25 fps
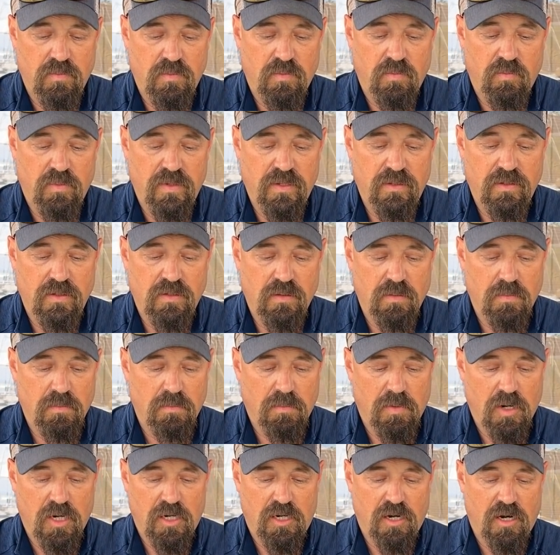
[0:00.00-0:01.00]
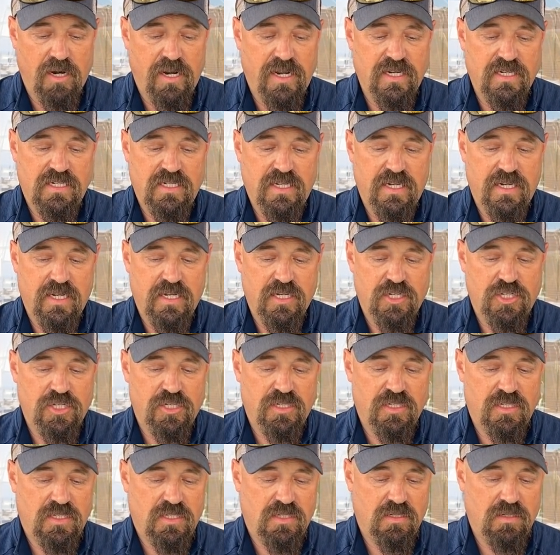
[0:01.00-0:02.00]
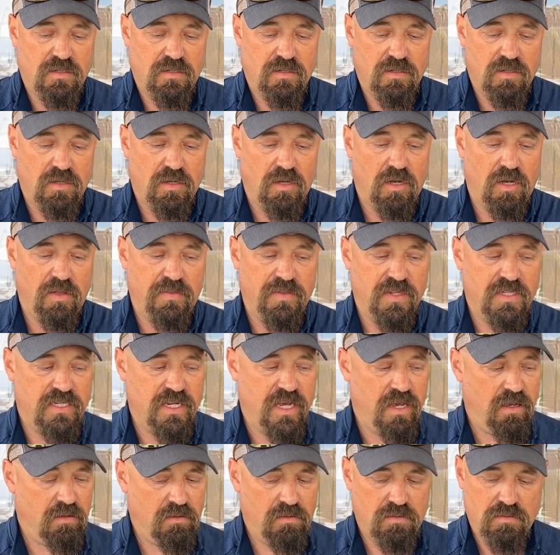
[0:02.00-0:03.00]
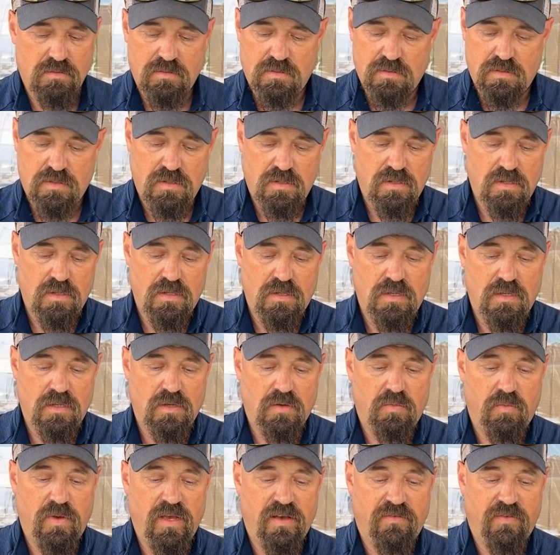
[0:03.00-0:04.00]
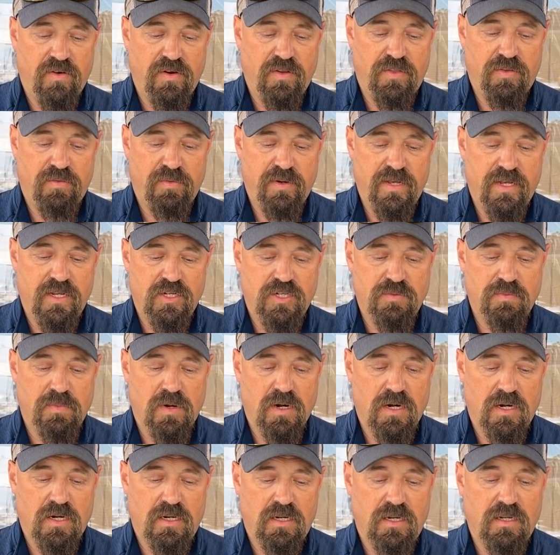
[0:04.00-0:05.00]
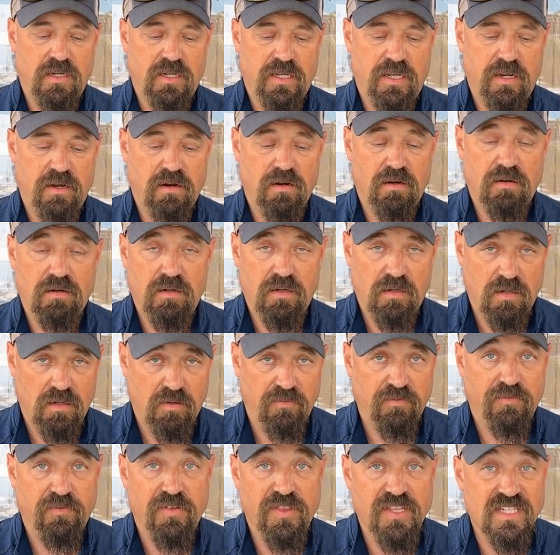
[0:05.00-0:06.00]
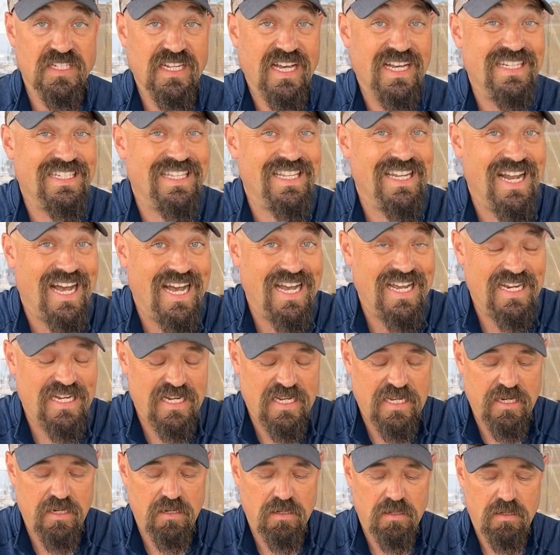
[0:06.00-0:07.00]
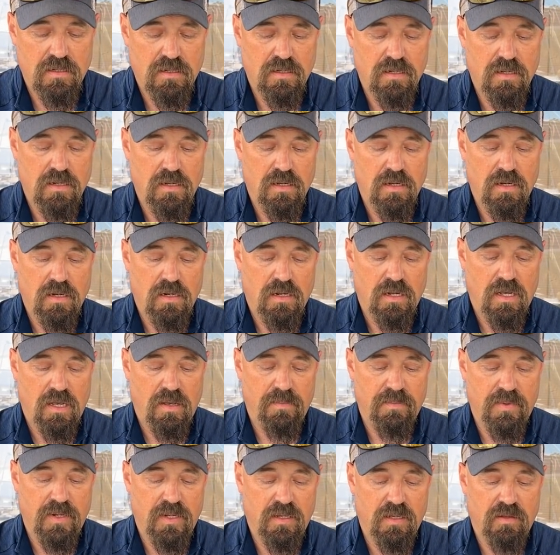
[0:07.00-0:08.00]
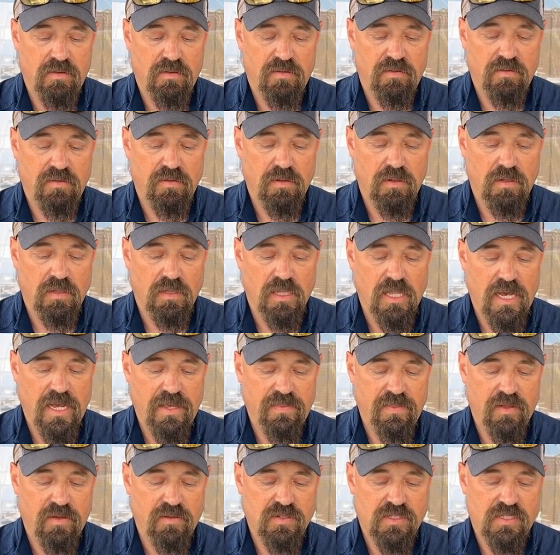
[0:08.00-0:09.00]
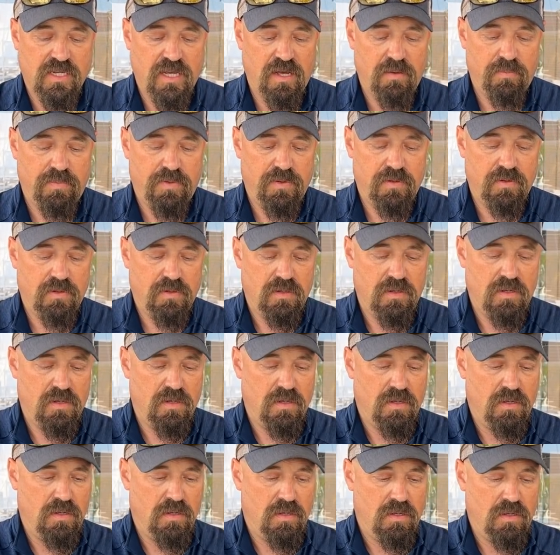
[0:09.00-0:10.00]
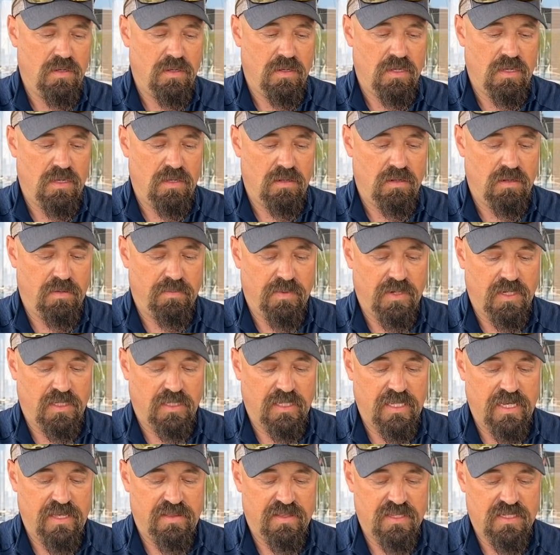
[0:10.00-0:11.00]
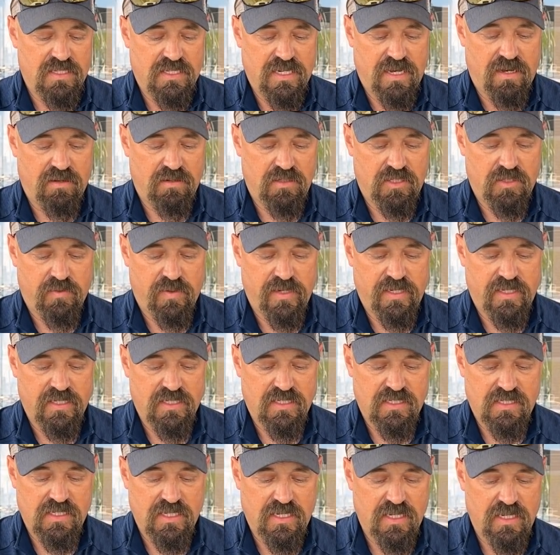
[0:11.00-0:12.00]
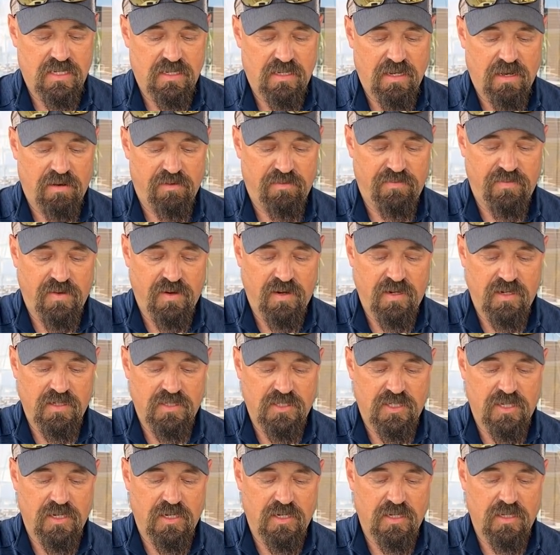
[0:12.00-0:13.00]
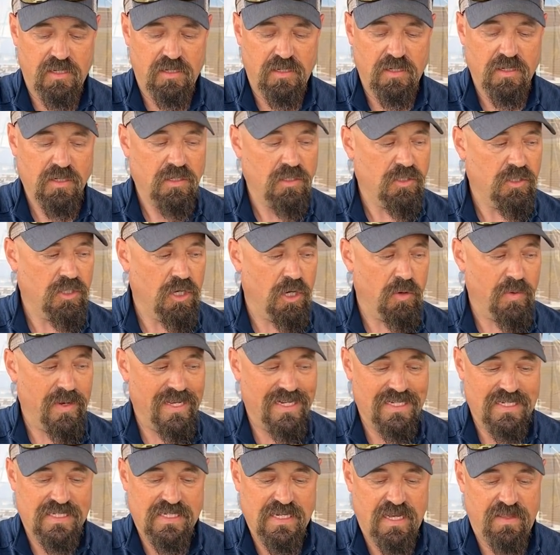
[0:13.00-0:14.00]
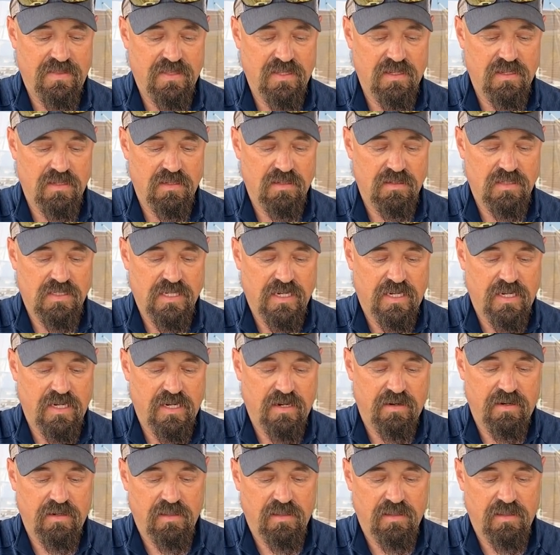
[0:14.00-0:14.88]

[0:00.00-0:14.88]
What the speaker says: we mark our 18 inches on the tail. We have our 3-inch mark here for the size that I need. I'm going to line those up. I'm going to lay this out so I can see how far it's going to go inside the secondary